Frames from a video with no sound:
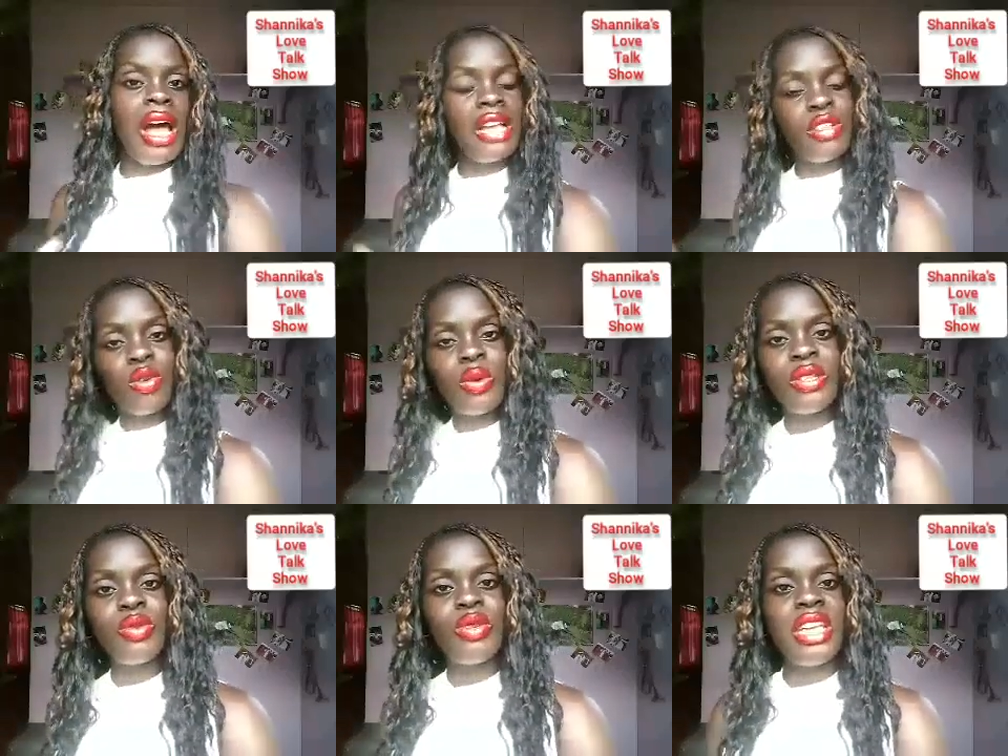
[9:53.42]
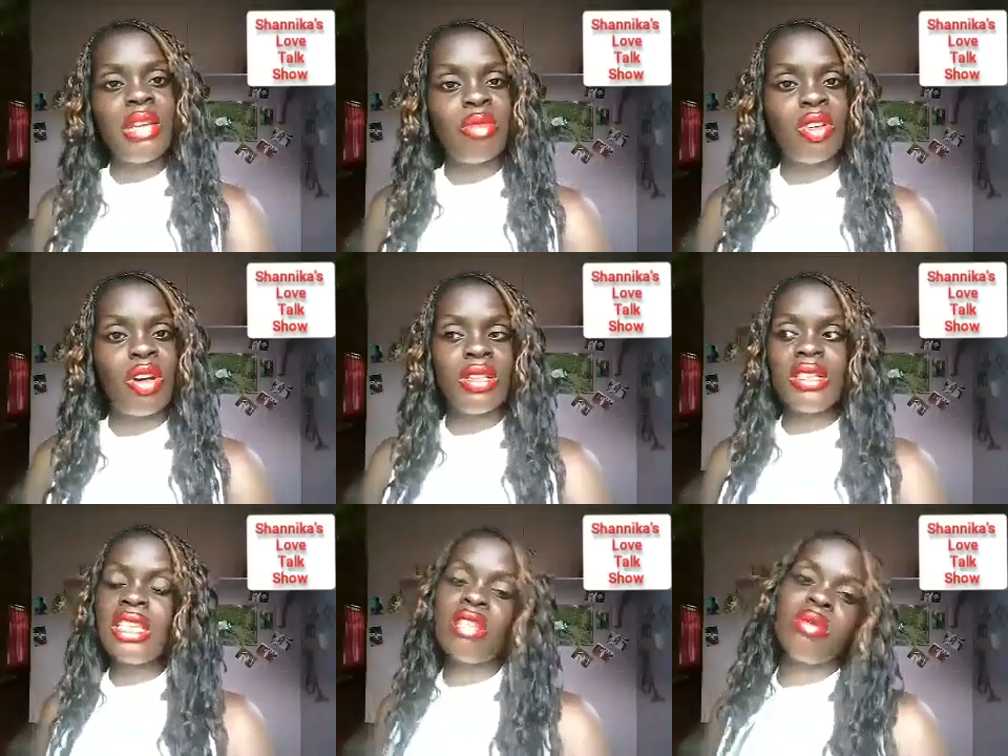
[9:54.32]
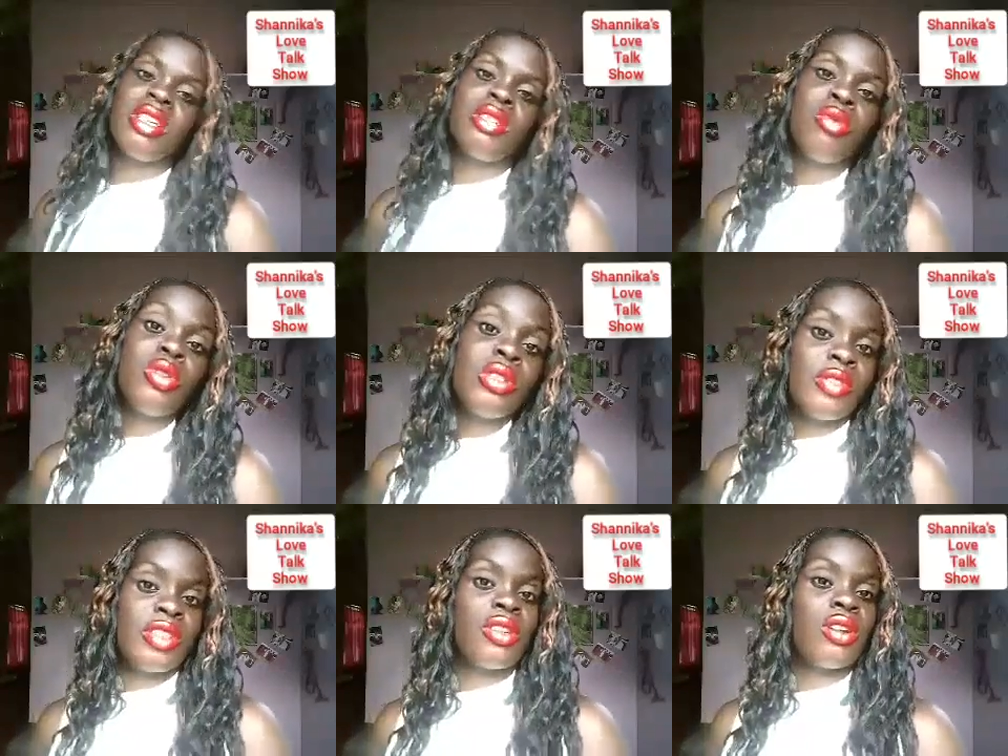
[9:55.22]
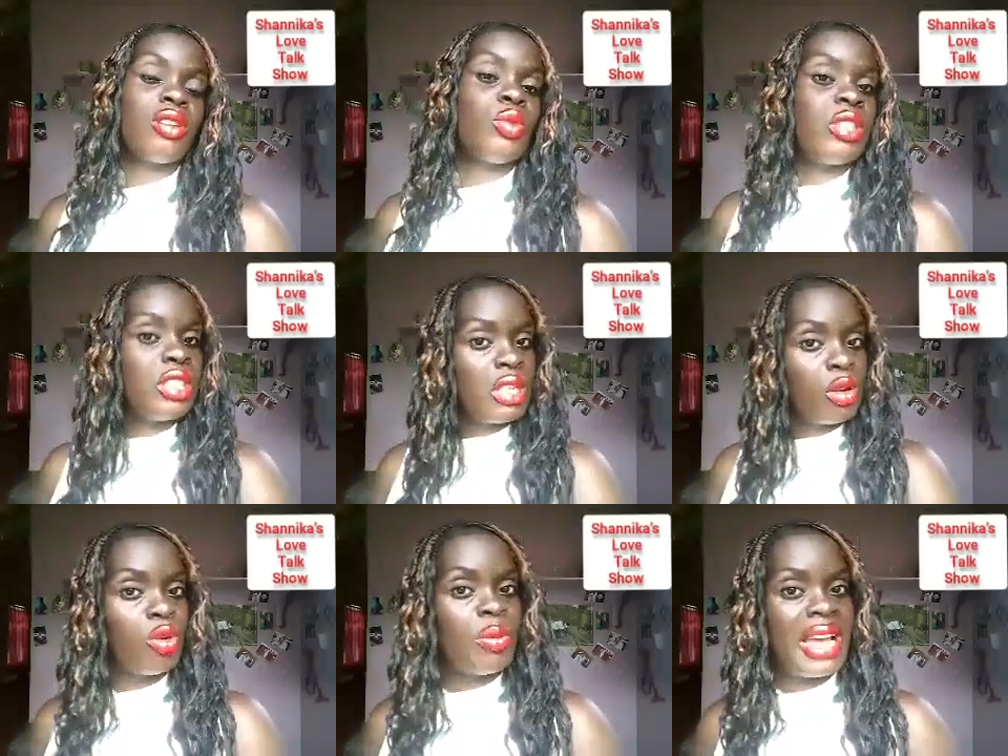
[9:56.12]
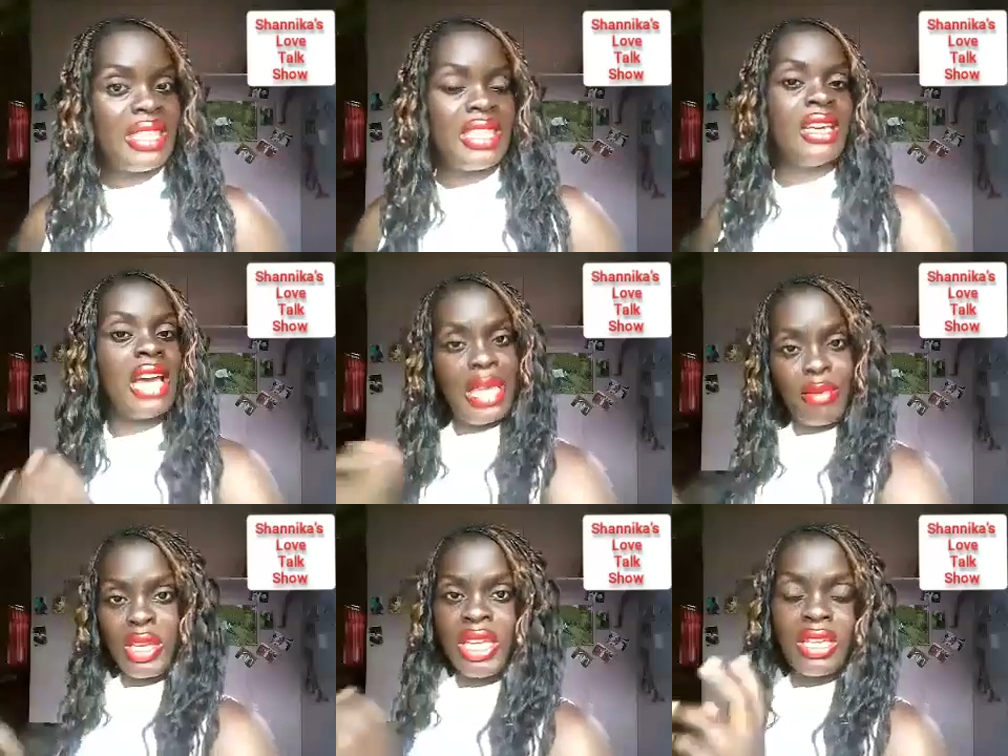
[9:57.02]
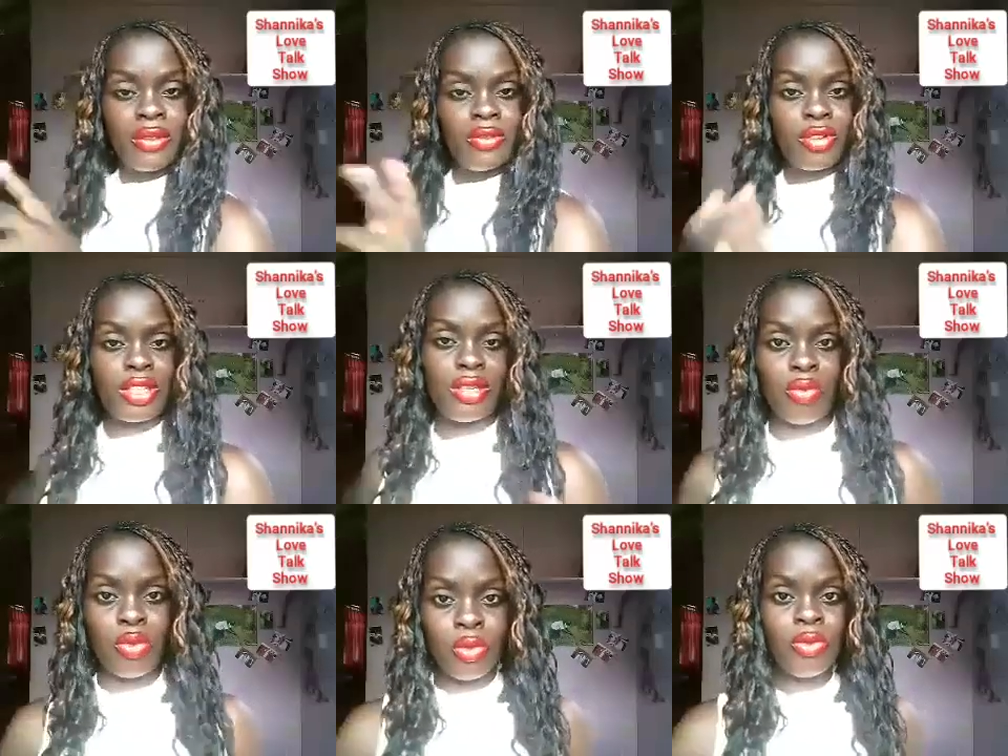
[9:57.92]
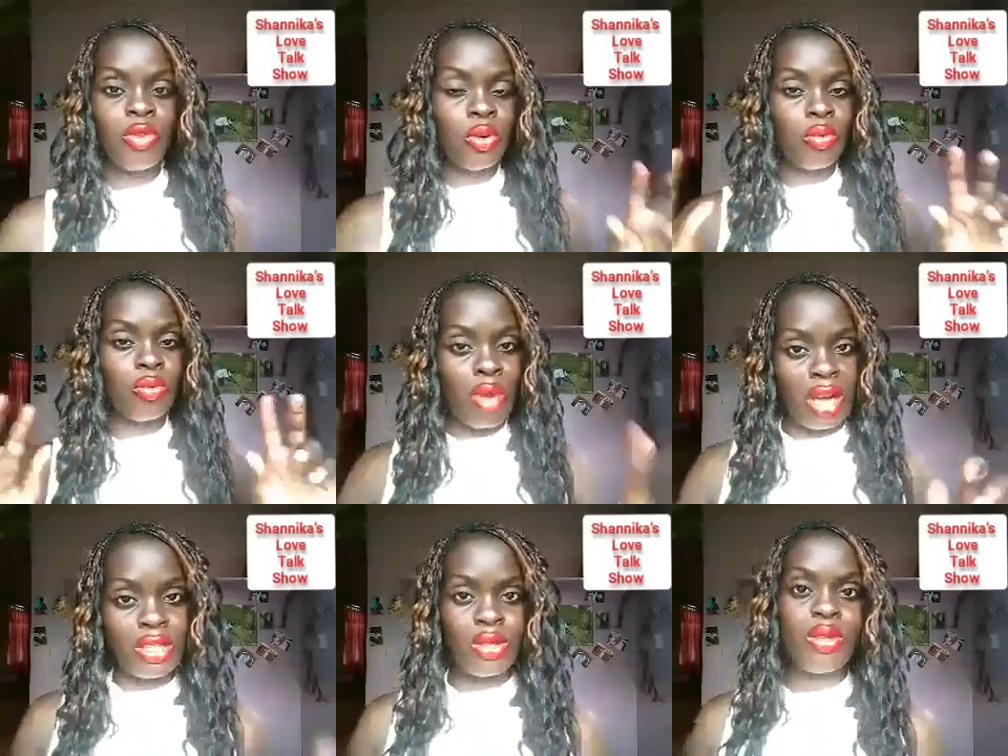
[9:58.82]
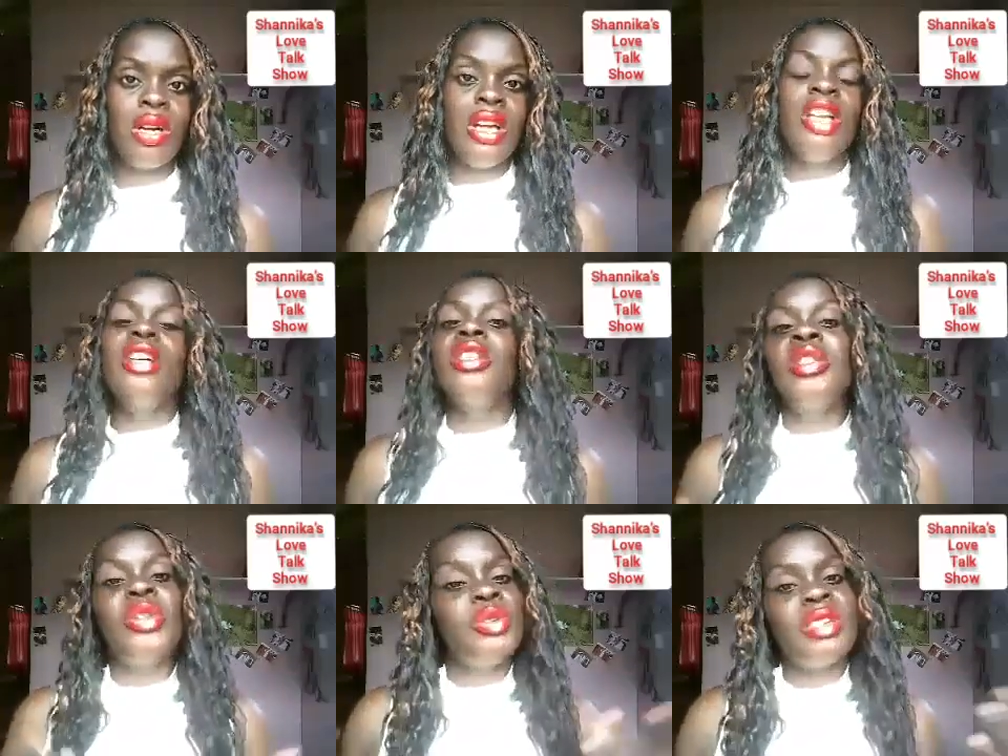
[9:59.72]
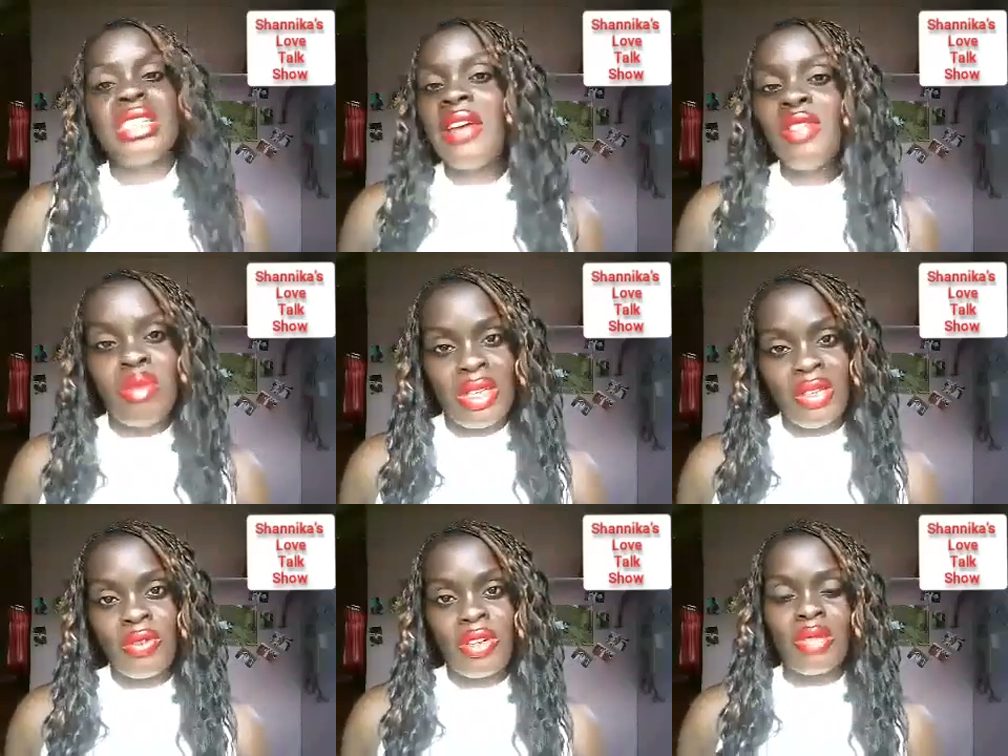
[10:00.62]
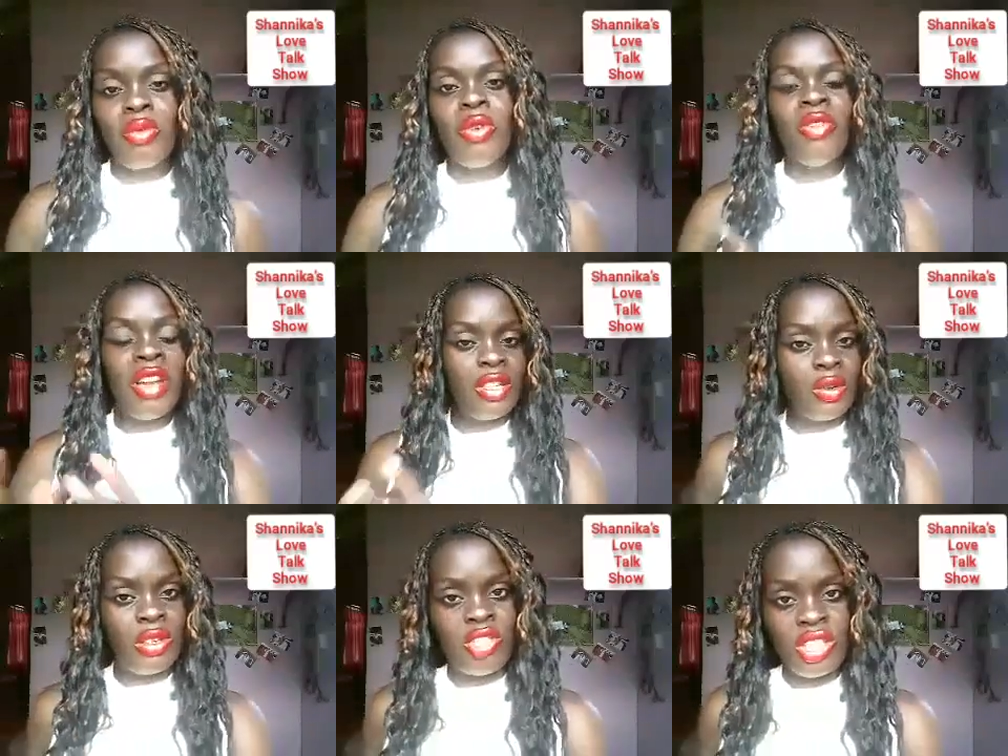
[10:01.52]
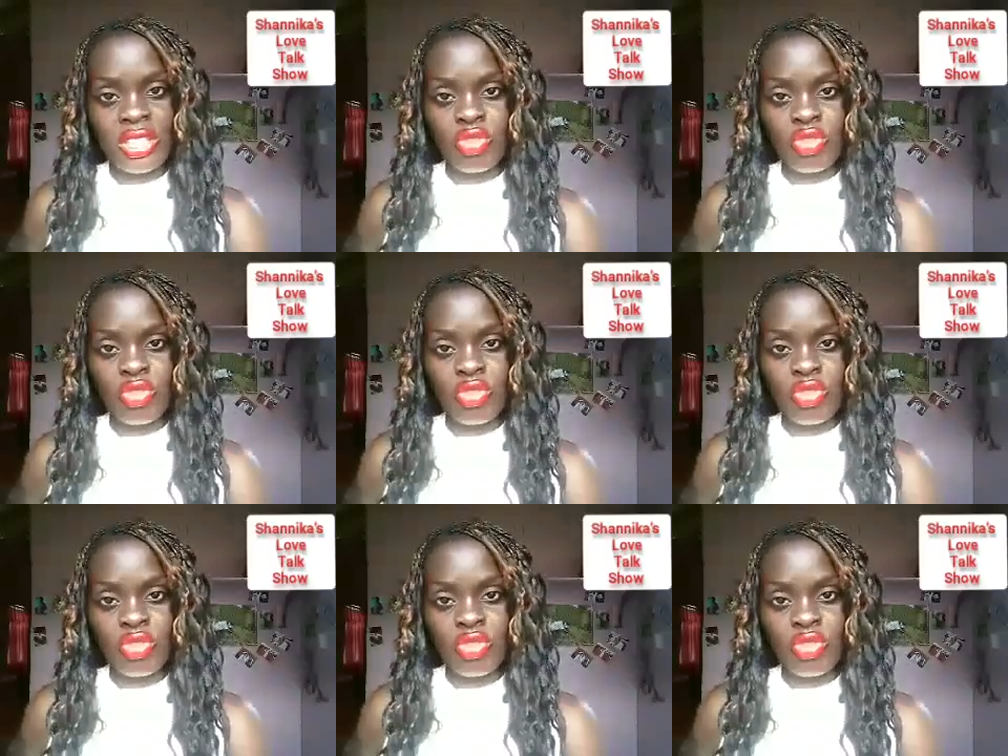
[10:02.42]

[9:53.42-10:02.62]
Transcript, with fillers: ask her what's her name and all these things because most of us girls we still go by the guy making the first move motto so you just have to make the first move find out if she's